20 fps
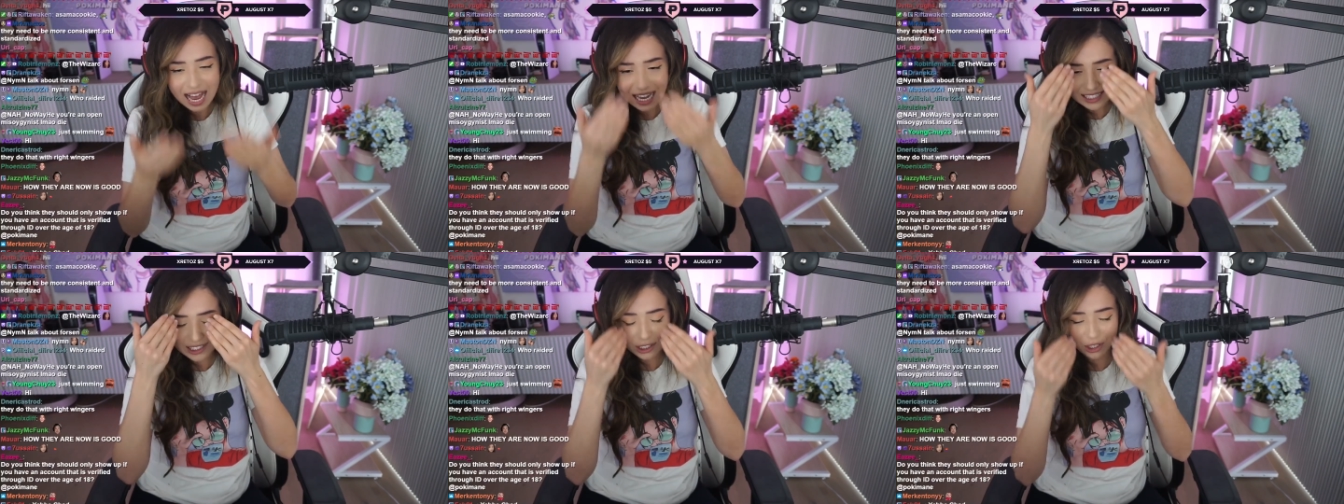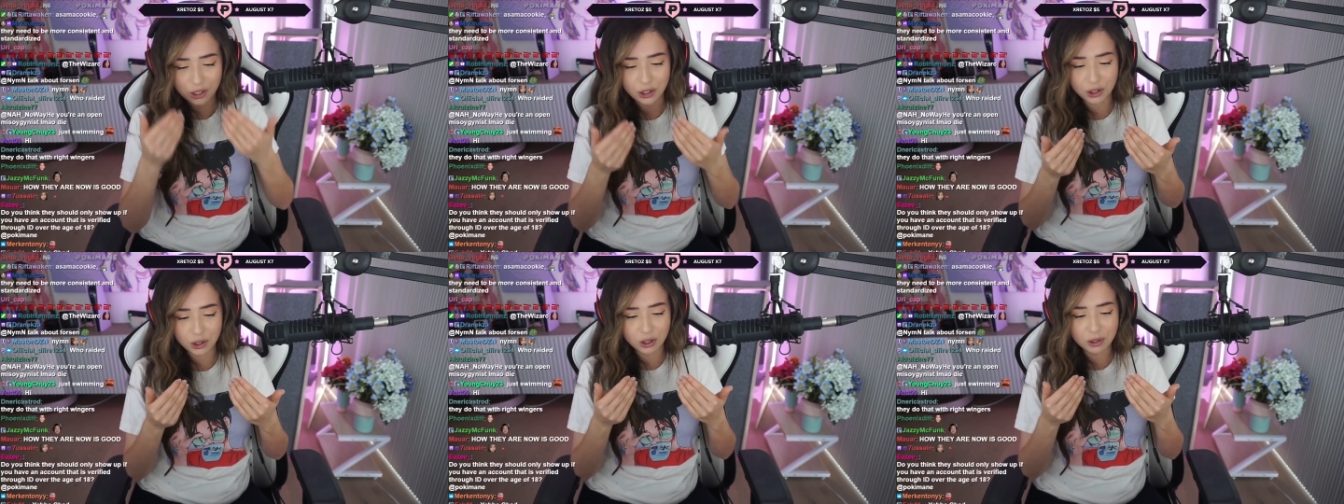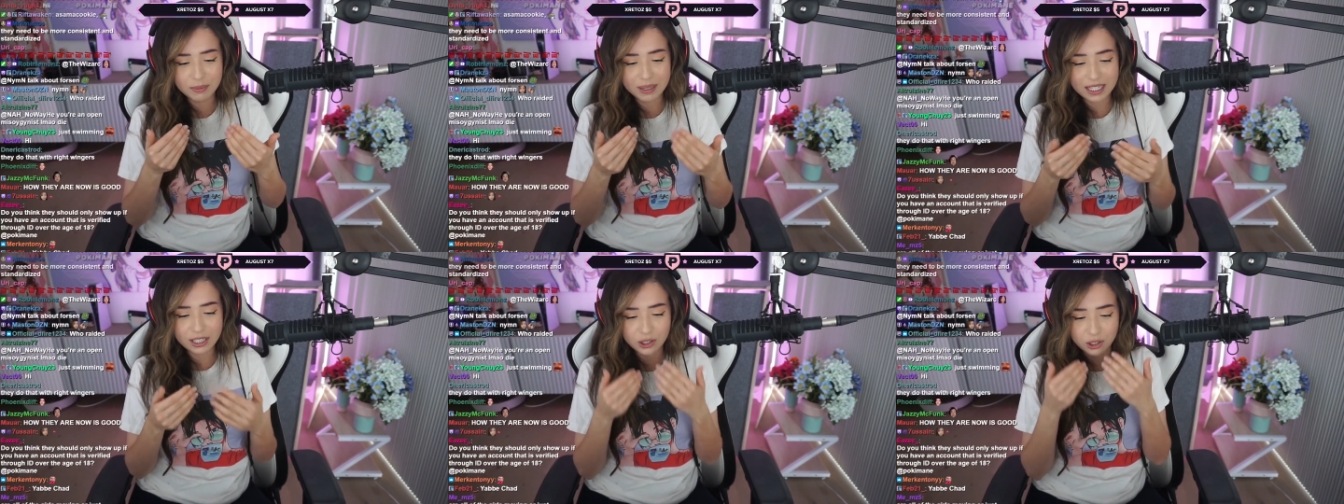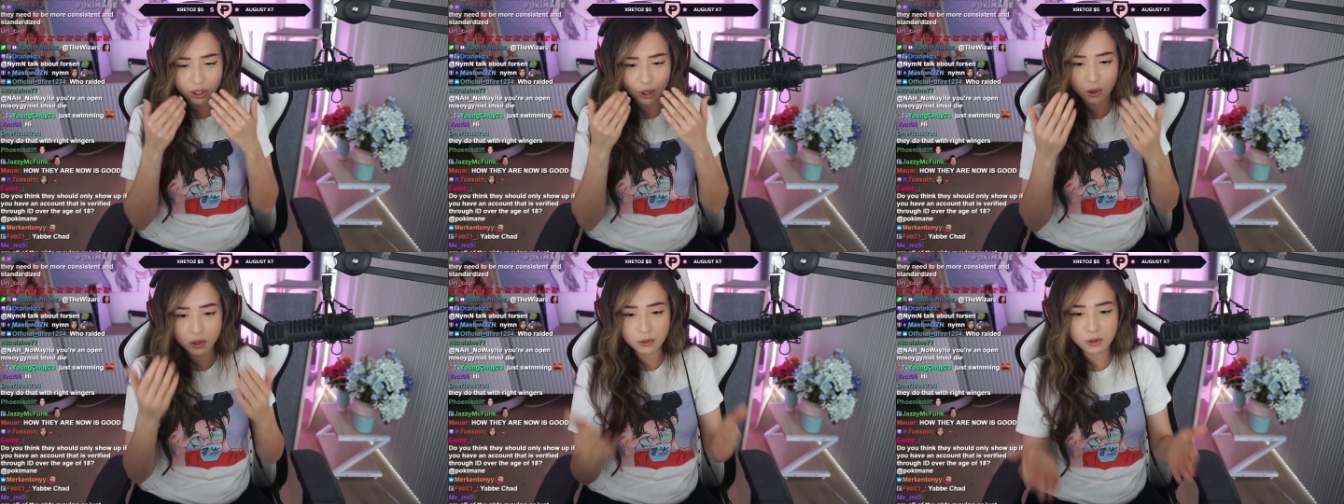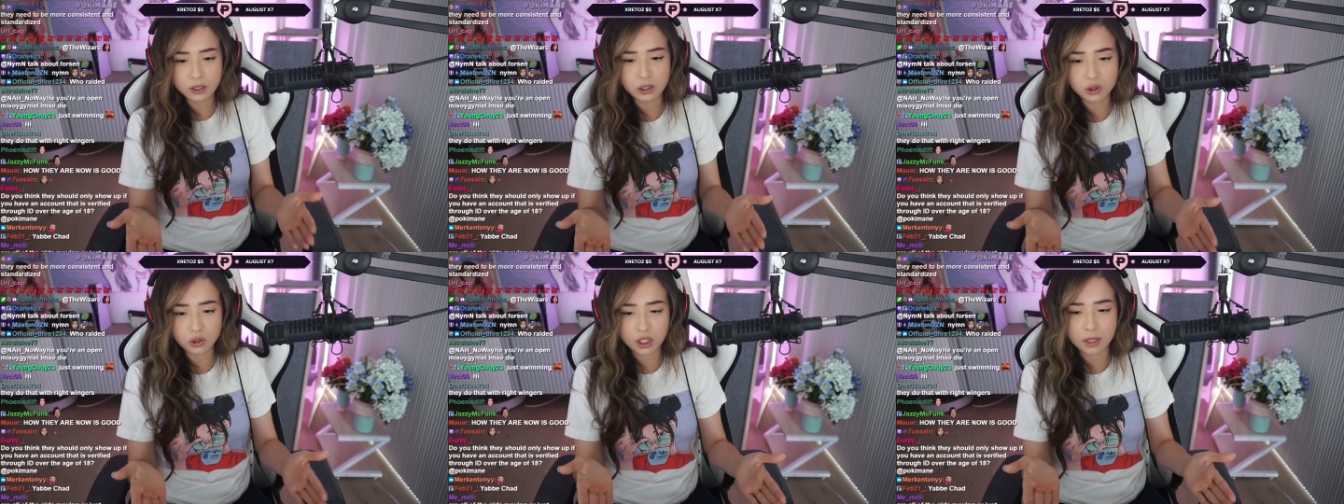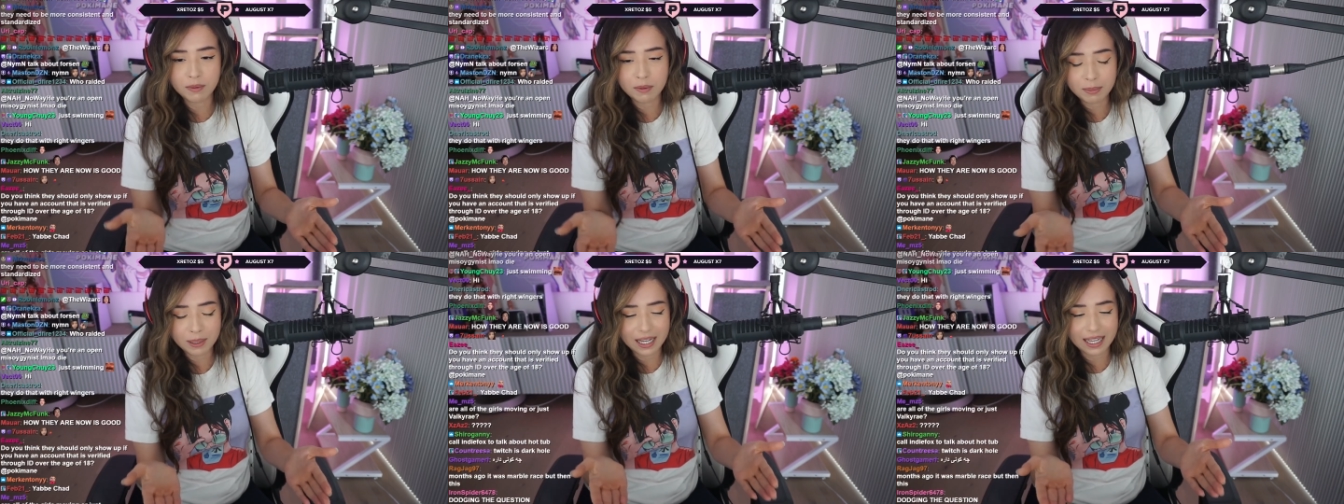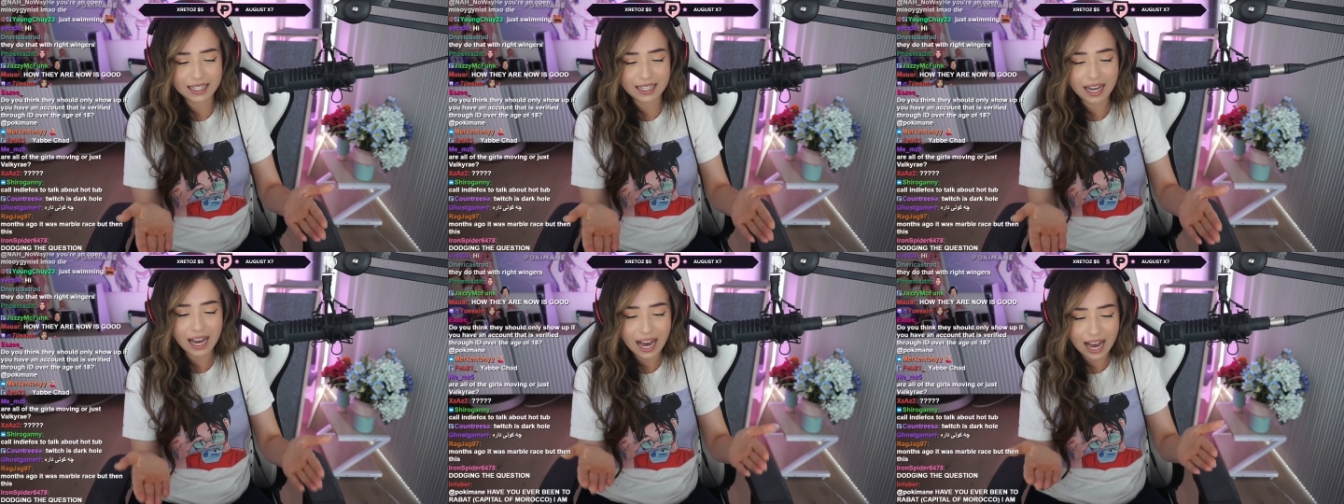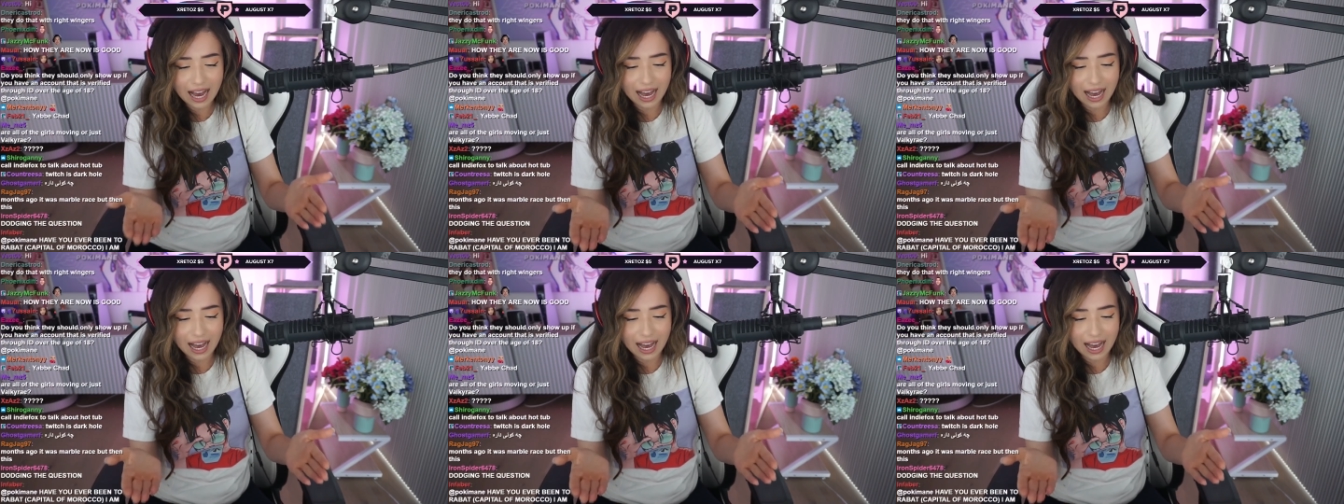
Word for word: as a human, go to a stream and be like,